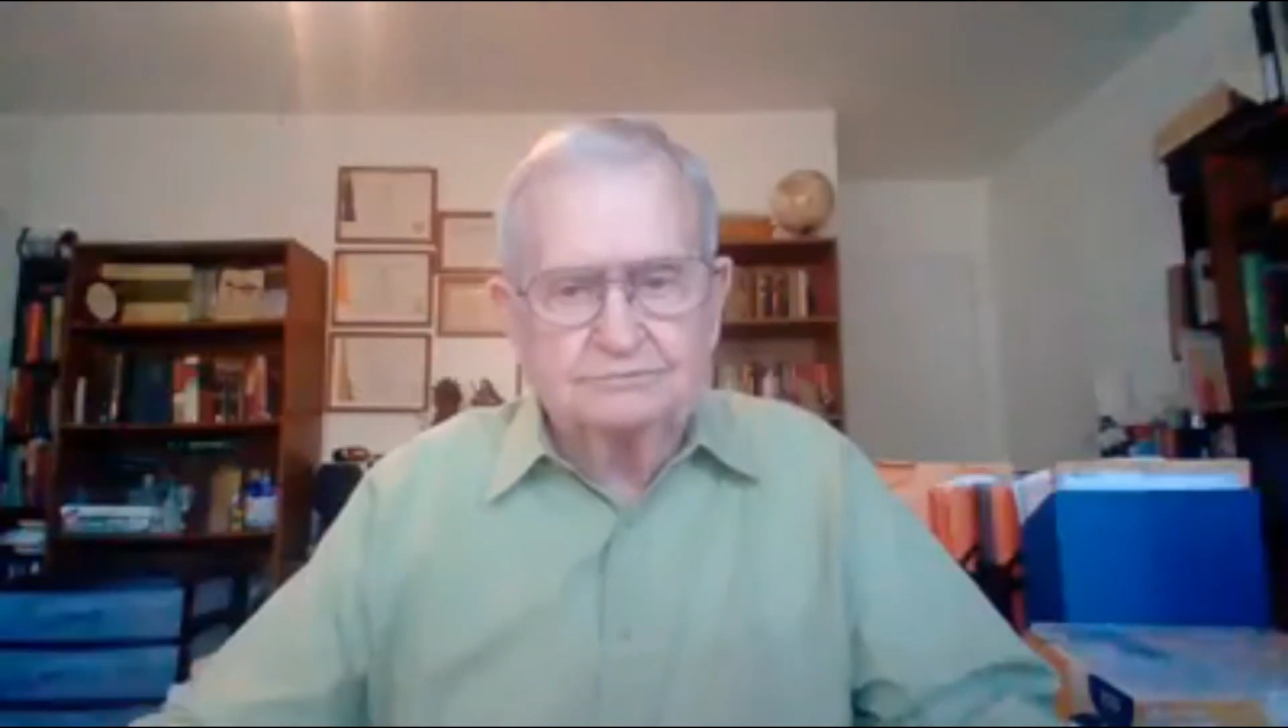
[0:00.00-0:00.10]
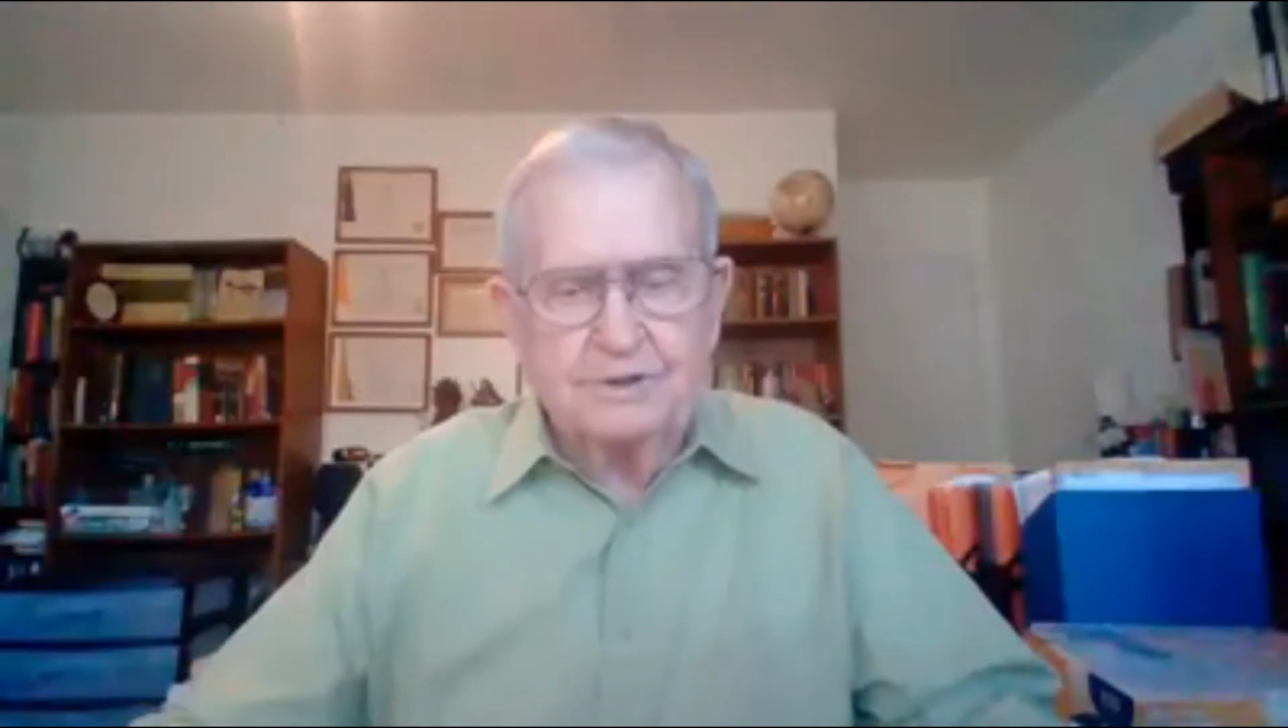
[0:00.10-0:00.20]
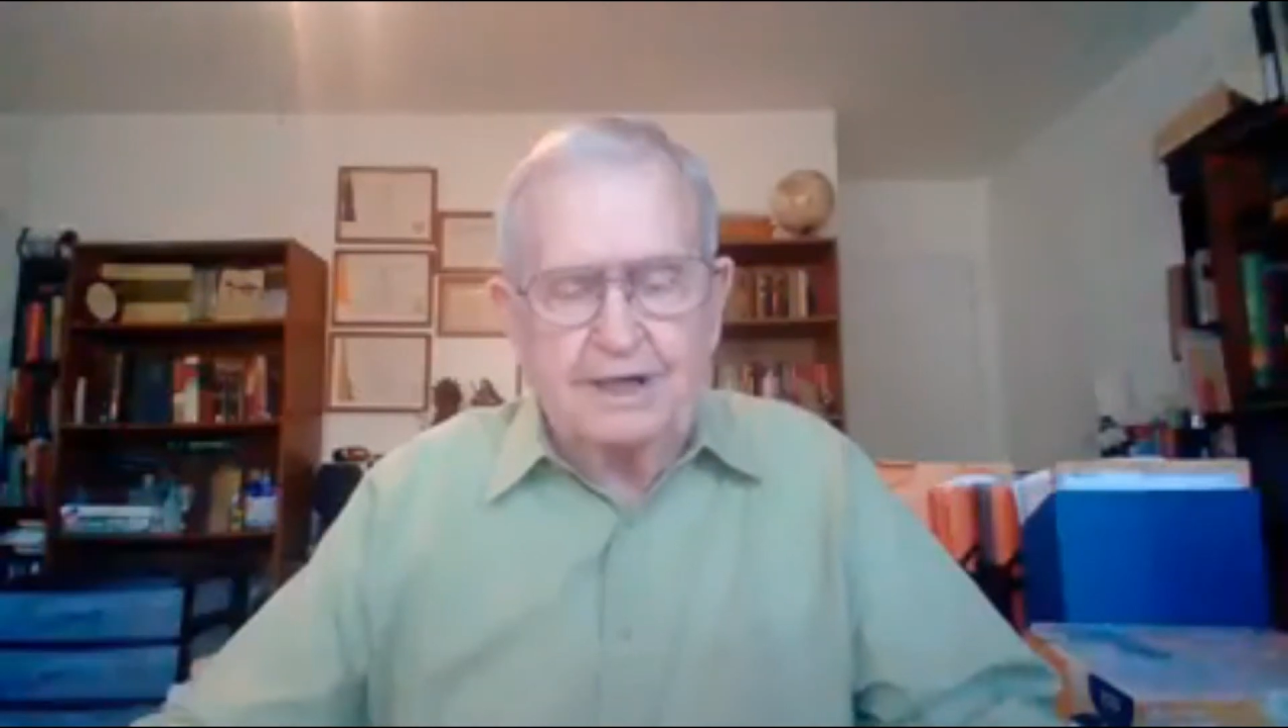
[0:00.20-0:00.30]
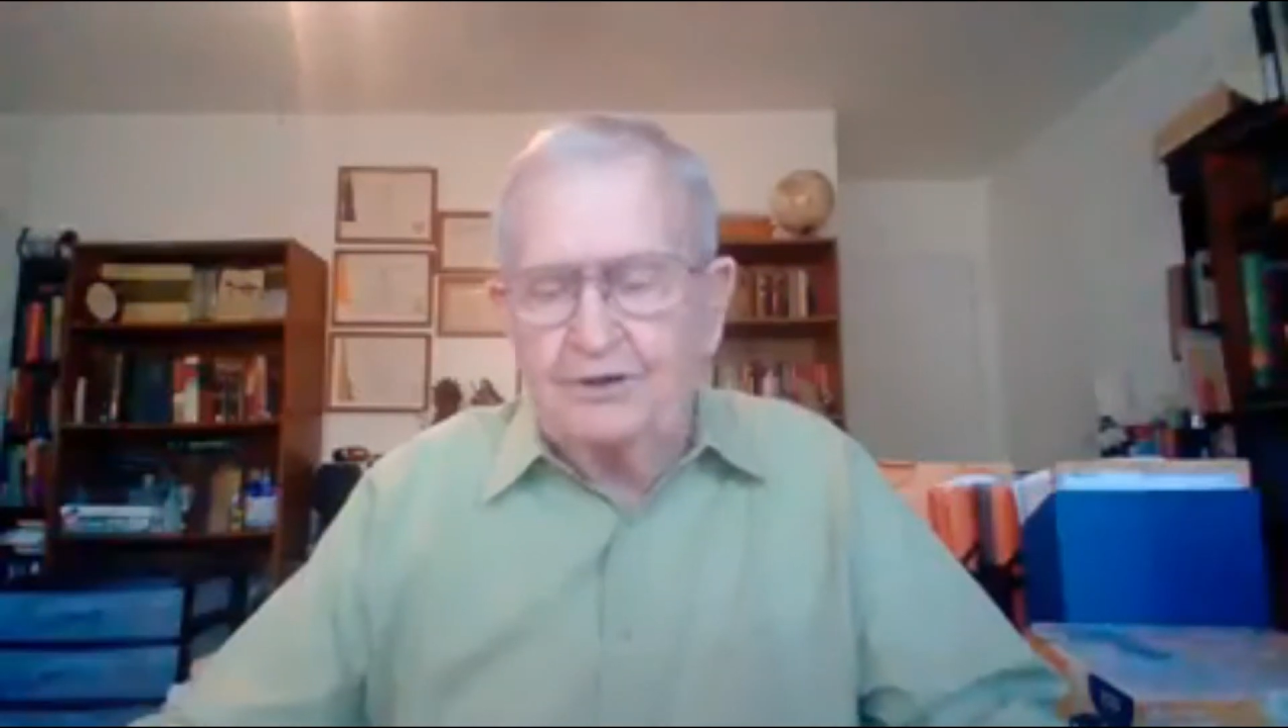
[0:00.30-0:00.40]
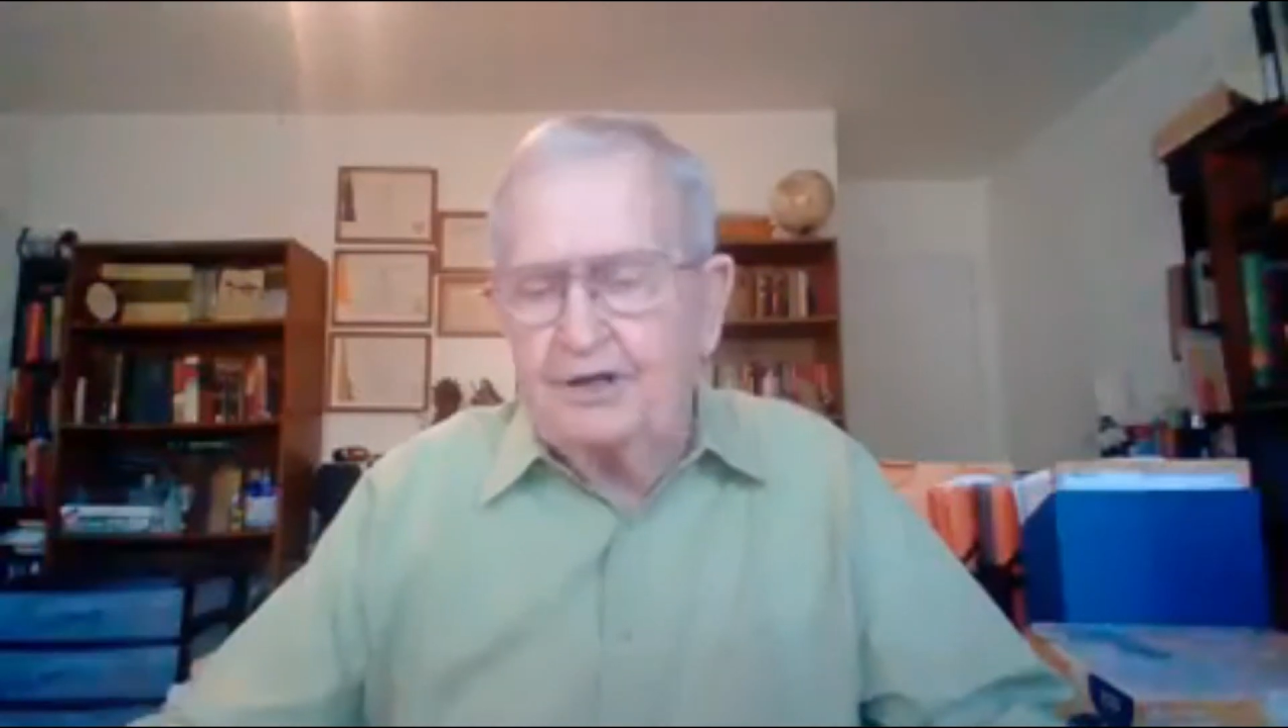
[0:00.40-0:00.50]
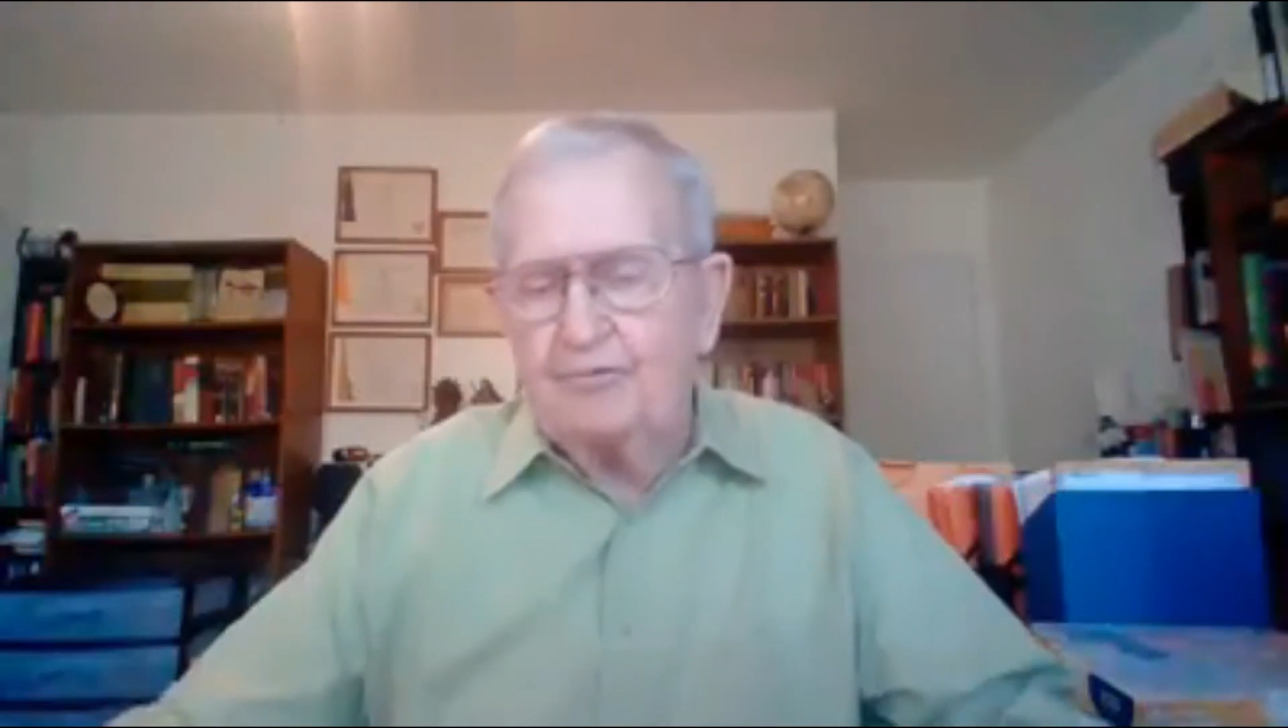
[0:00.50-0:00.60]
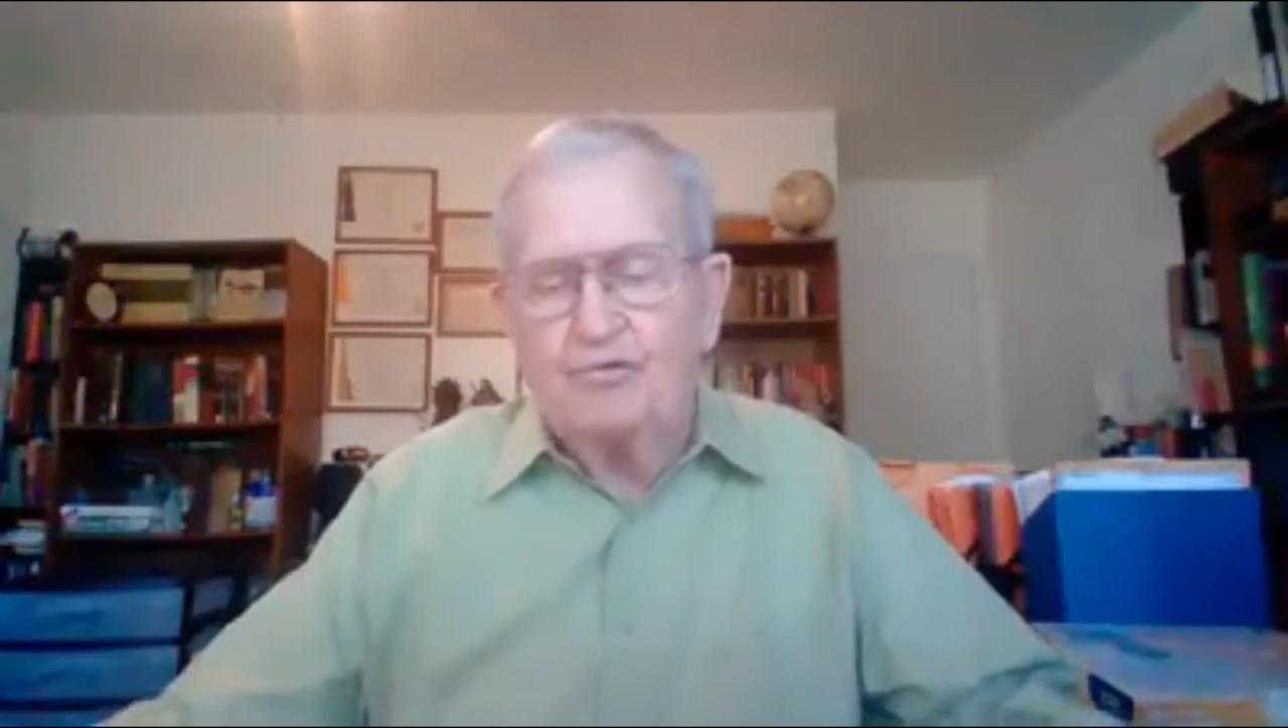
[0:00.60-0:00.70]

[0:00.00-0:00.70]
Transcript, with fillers: He didn't